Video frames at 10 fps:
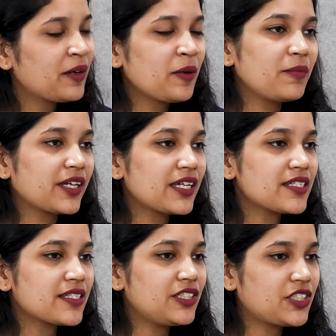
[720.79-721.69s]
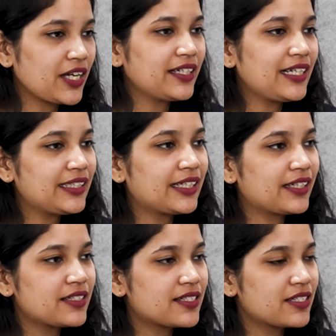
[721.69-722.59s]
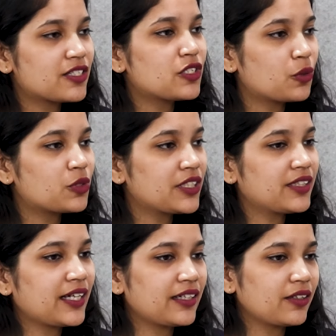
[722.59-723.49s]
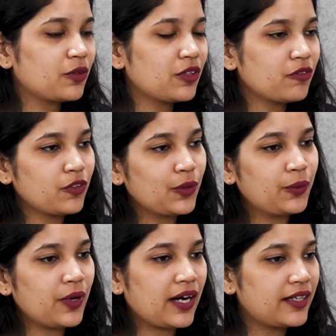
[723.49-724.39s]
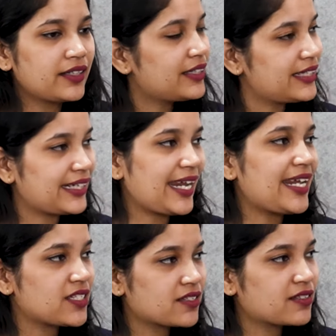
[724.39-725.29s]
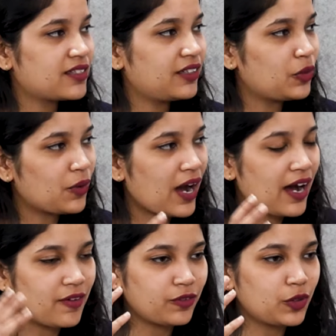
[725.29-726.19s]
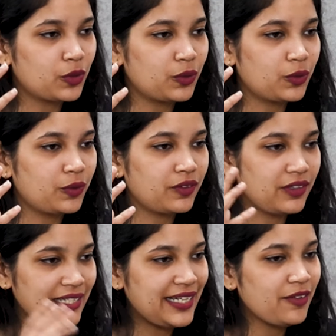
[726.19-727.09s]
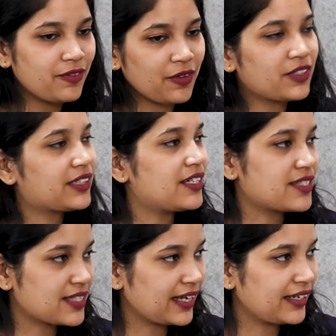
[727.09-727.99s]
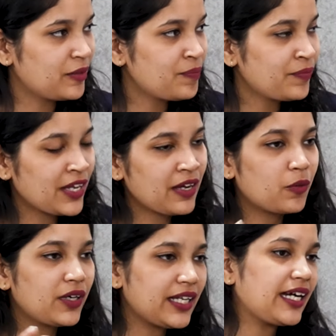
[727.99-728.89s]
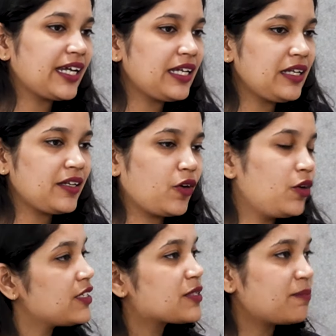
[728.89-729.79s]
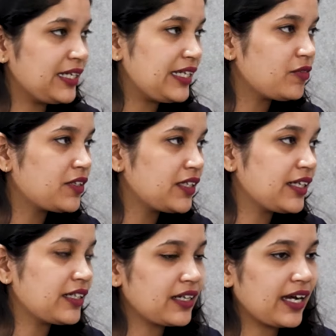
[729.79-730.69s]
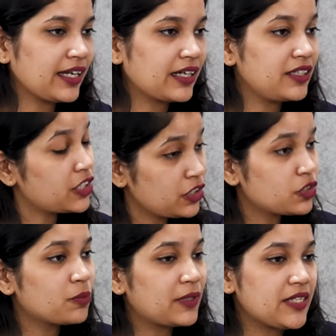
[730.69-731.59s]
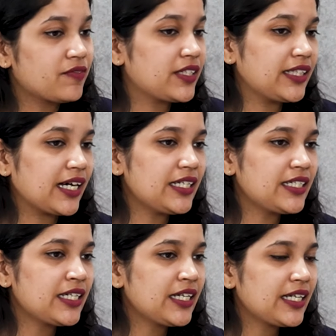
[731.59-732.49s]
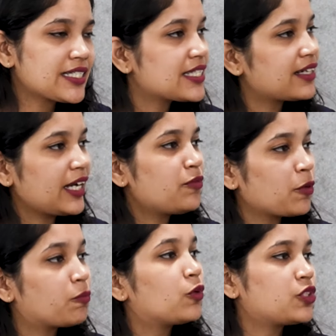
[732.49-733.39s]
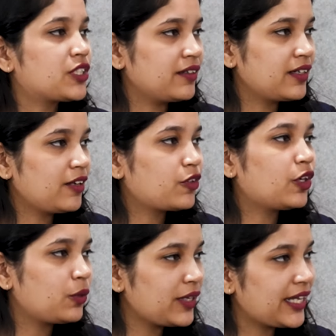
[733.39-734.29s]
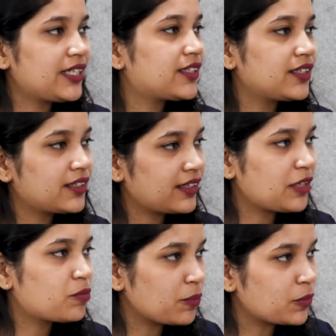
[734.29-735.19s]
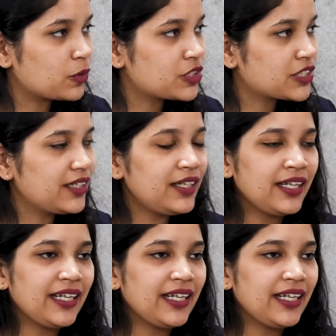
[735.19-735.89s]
because generally there is this notion that, you know, if you are in a race, you have to leave everything aside. What I always believed in and I continue to believe in that is the right proportion. If you're doing anything in the right proportion,